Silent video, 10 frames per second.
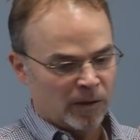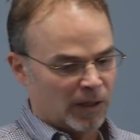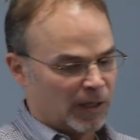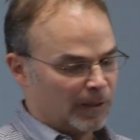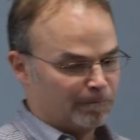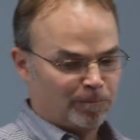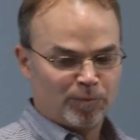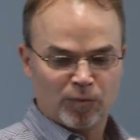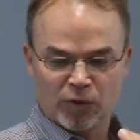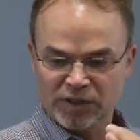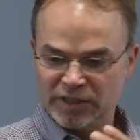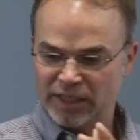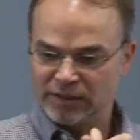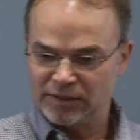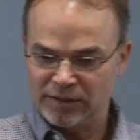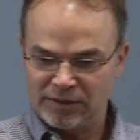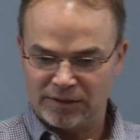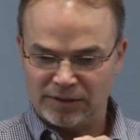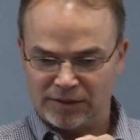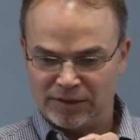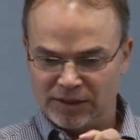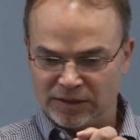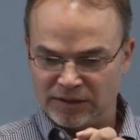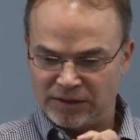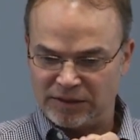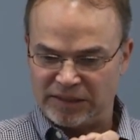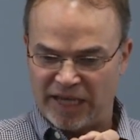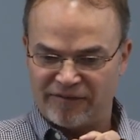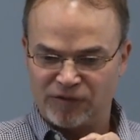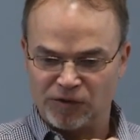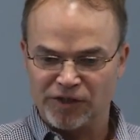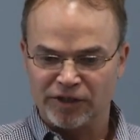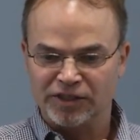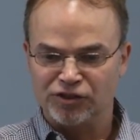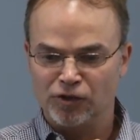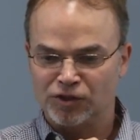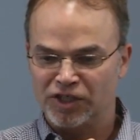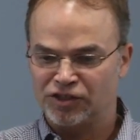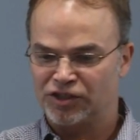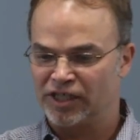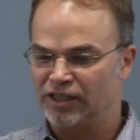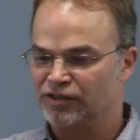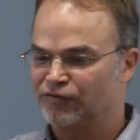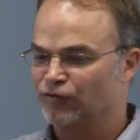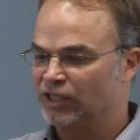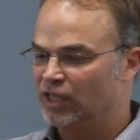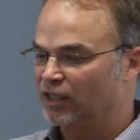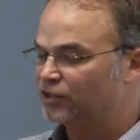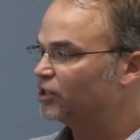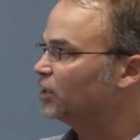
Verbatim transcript: Um, what is that? TANSTAAFL. There is no such thing as a free lunch.